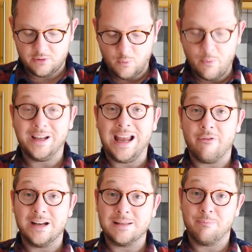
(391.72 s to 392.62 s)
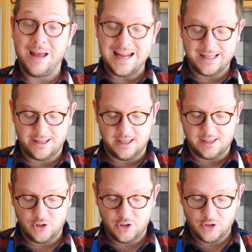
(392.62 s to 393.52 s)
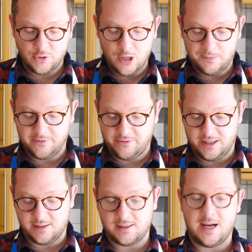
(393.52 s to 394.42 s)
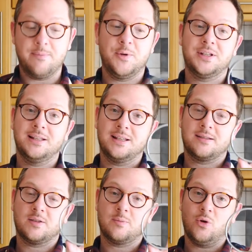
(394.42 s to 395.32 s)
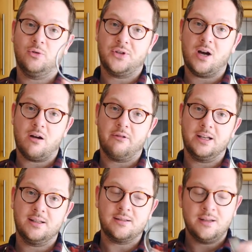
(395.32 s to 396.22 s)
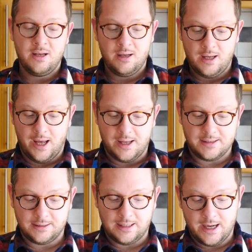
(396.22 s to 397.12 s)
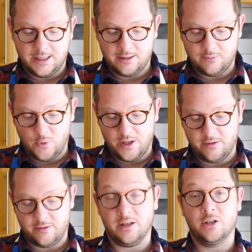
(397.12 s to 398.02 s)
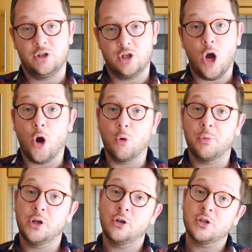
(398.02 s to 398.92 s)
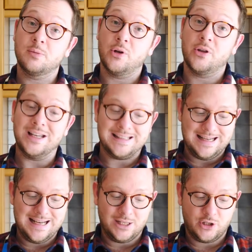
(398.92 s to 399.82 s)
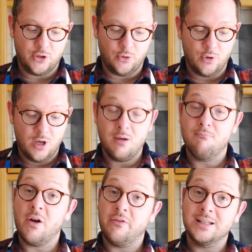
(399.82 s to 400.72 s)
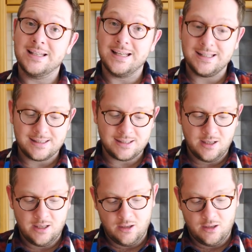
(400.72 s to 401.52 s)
When we get ready to bake these, you can do a couple of things. I'm using these small tart rings uh, to line with the dough, but you can also put this into muffin tins,